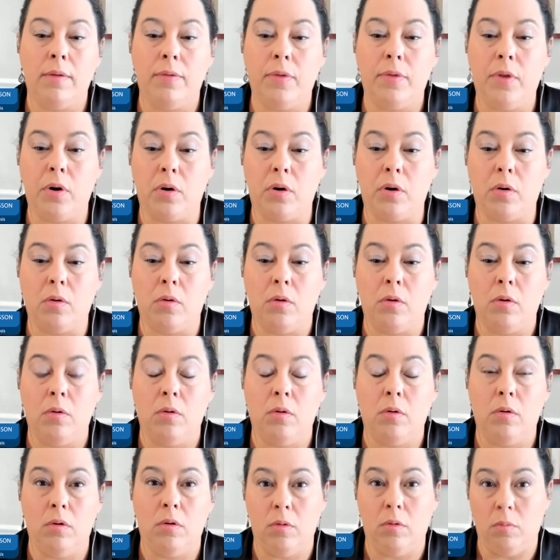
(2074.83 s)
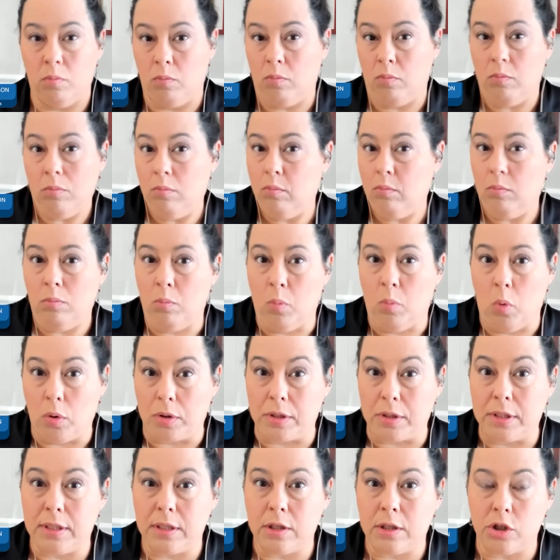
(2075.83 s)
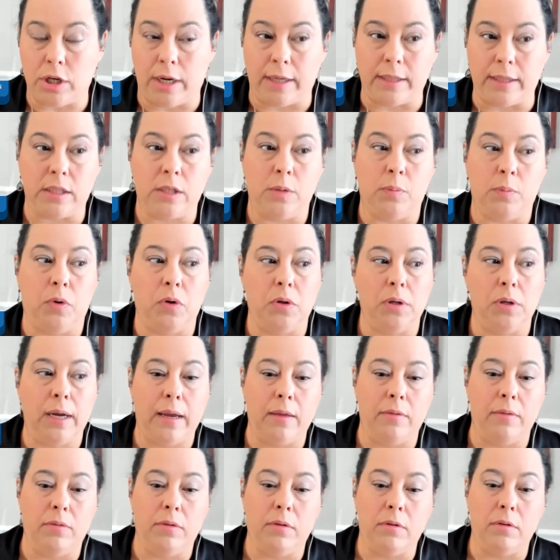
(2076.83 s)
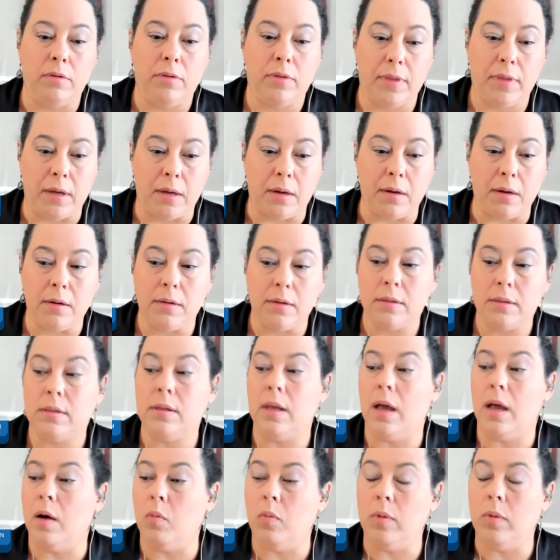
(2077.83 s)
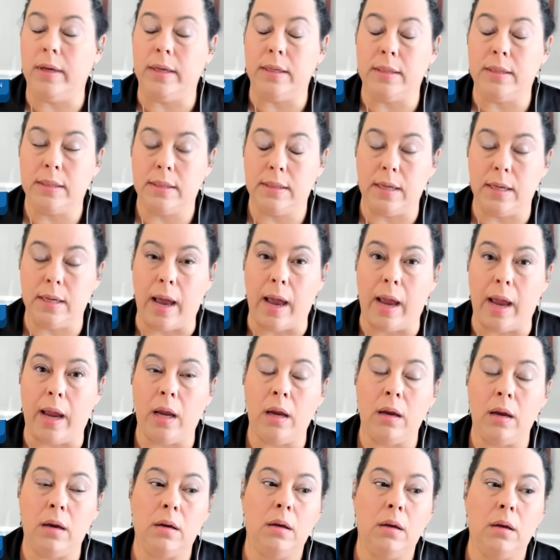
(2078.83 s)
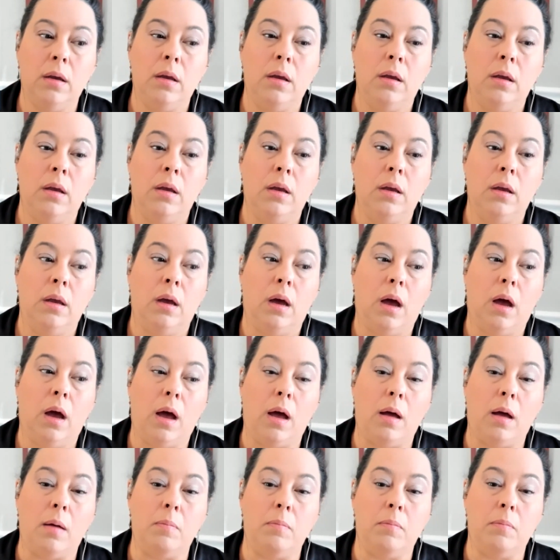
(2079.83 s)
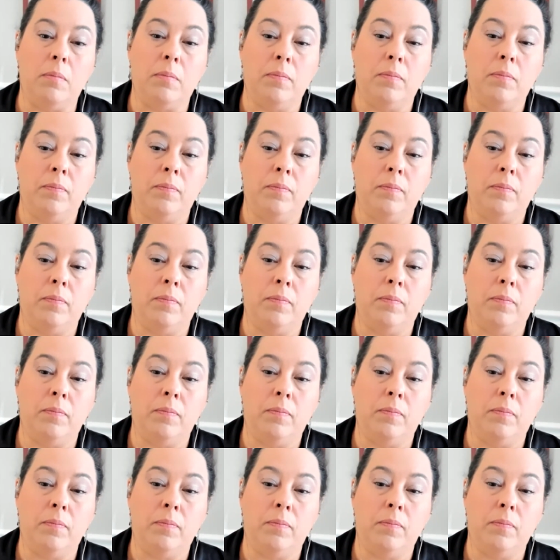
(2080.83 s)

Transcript: They're more suggestible in the things that we say um,